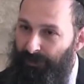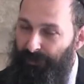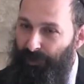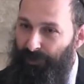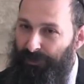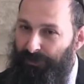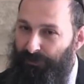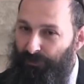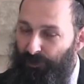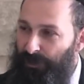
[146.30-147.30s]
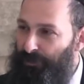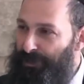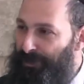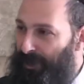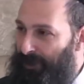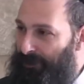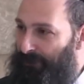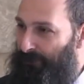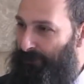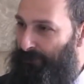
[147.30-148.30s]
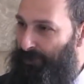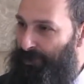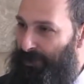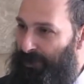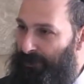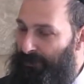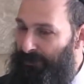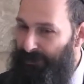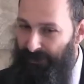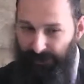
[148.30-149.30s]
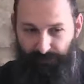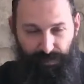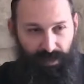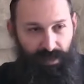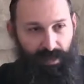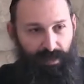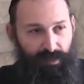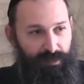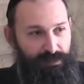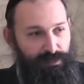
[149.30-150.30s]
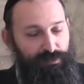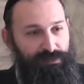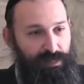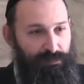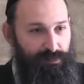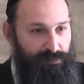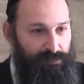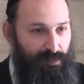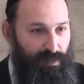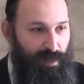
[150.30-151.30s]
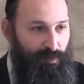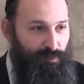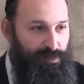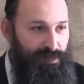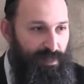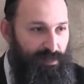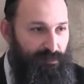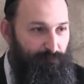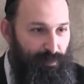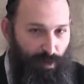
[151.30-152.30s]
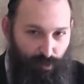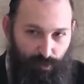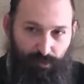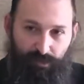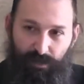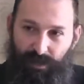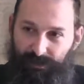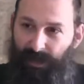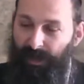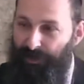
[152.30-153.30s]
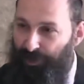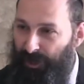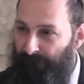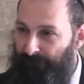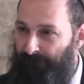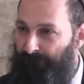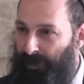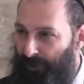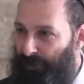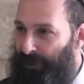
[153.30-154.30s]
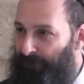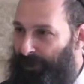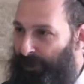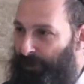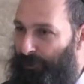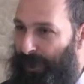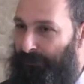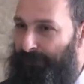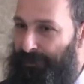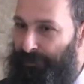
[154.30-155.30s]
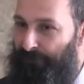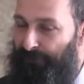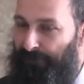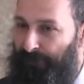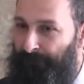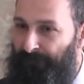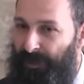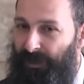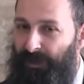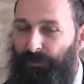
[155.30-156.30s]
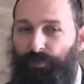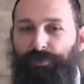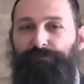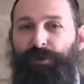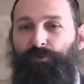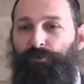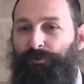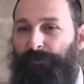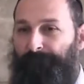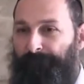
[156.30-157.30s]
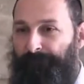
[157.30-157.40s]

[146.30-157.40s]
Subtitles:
Because what do we say? We say in the bracha a certain sentence. We say, Baruch Ata Hashem, Elokeinu melech haolam, and so forth. What is Baruch?